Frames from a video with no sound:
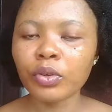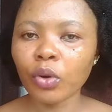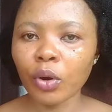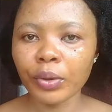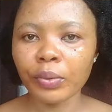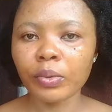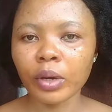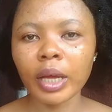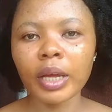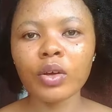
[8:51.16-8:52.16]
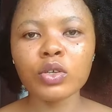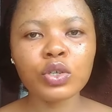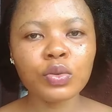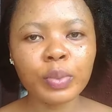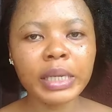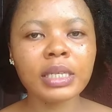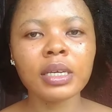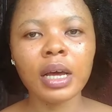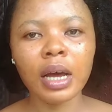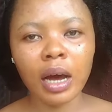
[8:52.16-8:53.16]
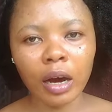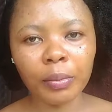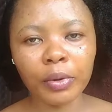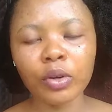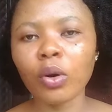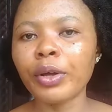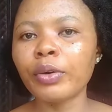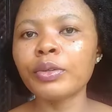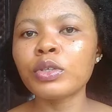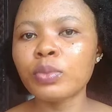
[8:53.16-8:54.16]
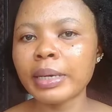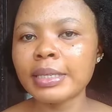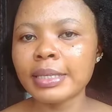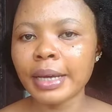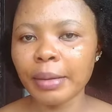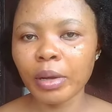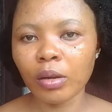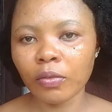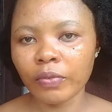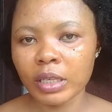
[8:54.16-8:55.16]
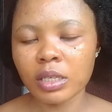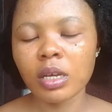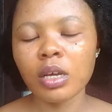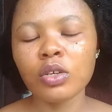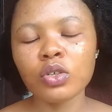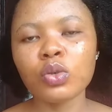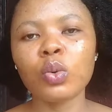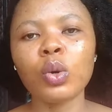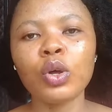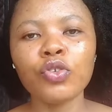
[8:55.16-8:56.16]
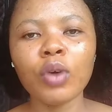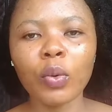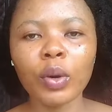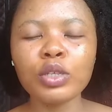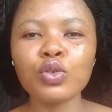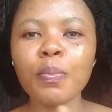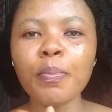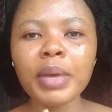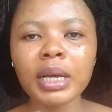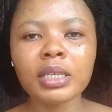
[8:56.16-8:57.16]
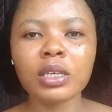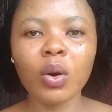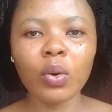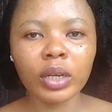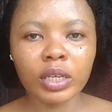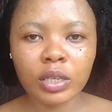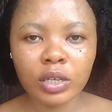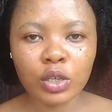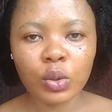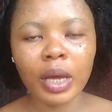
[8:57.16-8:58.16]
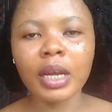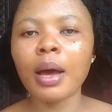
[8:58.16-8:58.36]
oil. Okay, your sweet almond oil, 20 ml of it. So you are going to mix all these things together,